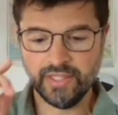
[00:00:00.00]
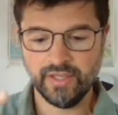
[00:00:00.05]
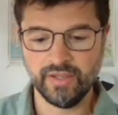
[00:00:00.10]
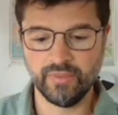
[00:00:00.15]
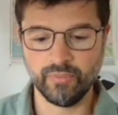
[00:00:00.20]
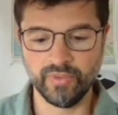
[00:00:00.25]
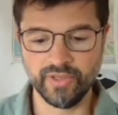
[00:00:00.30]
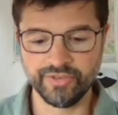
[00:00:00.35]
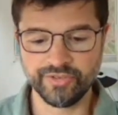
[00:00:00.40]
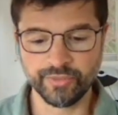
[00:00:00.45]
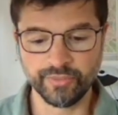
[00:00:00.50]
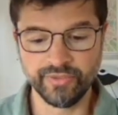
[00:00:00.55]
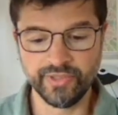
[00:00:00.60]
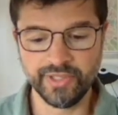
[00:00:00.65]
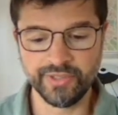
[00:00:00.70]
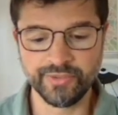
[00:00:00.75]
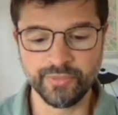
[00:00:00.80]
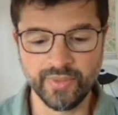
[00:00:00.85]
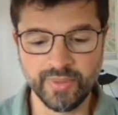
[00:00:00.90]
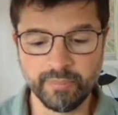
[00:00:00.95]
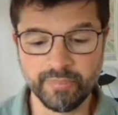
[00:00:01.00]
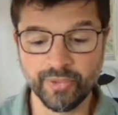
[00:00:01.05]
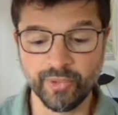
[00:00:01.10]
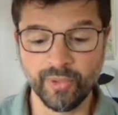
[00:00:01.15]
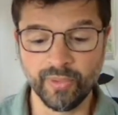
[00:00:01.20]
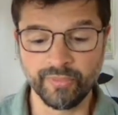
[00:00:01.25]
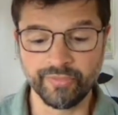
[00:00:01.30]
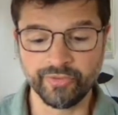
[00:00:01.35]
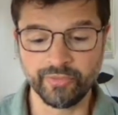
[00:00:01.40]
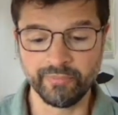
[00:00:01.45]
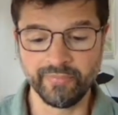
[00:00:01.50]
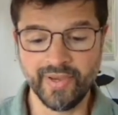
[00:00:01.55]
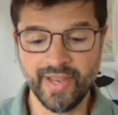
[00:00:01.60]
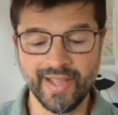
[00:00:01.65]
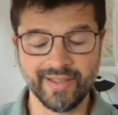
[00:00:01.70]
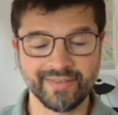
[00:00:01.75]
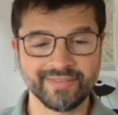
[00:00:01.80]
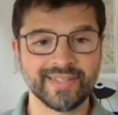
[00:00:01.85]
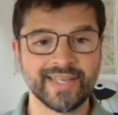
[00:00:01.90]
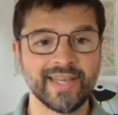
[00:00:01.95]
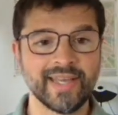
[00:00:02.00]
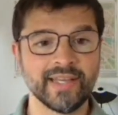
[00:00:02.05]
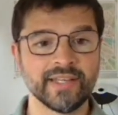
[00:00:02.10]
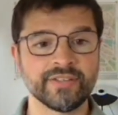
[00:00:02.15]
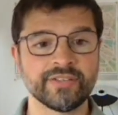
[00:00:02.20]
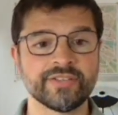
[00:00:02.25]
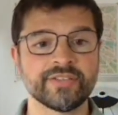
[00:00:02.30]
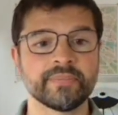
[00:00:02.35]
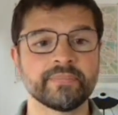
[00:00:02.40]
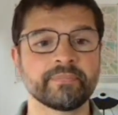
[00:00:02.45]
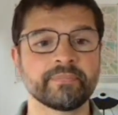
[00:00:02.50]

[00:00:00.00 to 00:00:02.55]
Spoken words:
which you'll need to import from Next cache.